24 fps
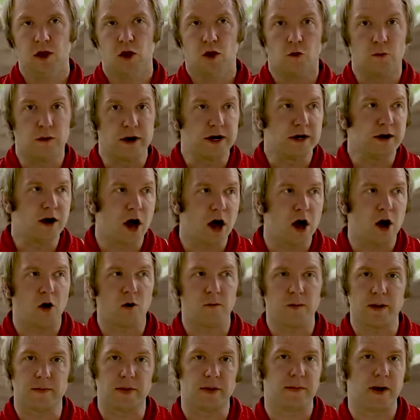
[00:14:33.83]
We know
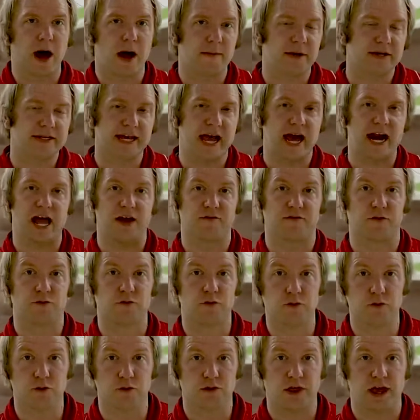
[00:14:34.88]
maybe mom and dad have a
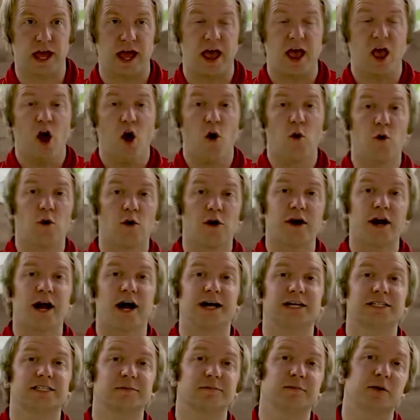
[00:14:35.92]
rule that we're
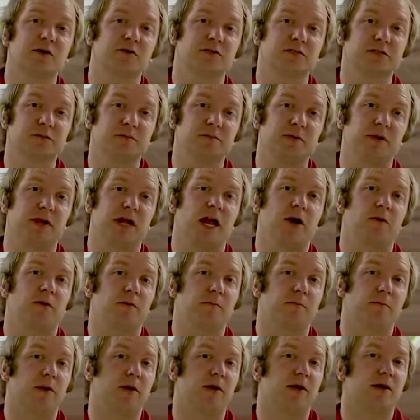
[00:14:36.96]
not supposed to play
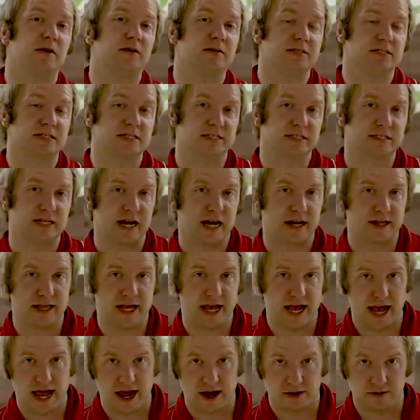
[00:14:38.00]
with balls inside the
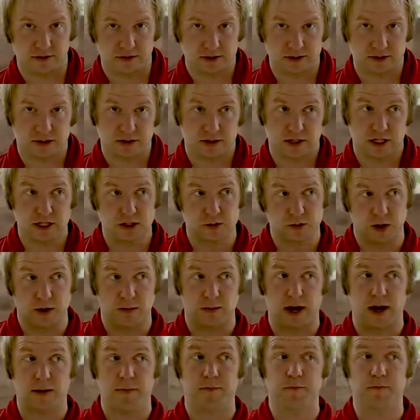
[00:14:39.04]
house because we
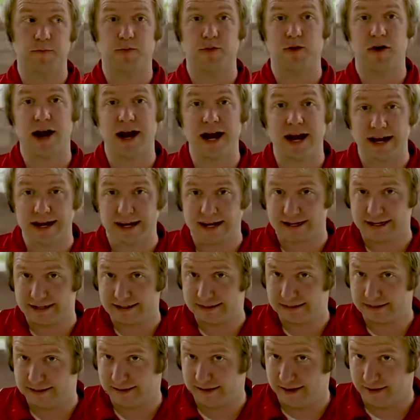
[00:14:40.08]
might break
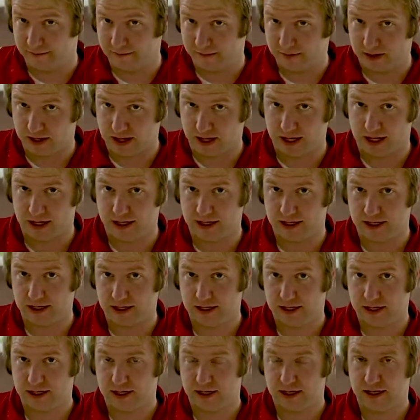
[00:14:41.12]
something.
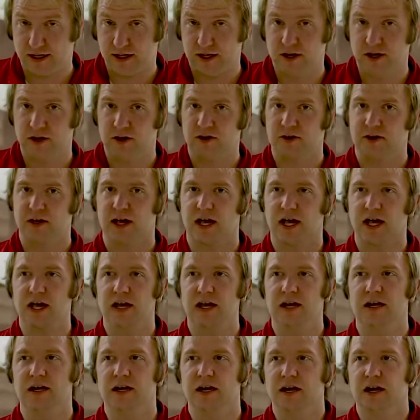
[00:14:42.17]
Okay,
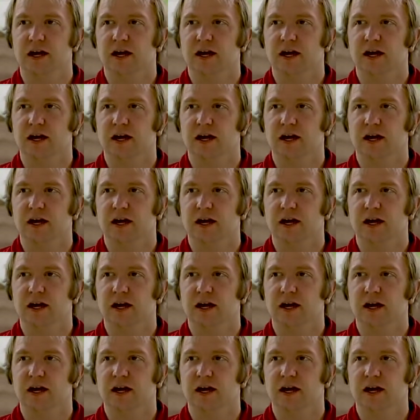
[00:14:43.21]
and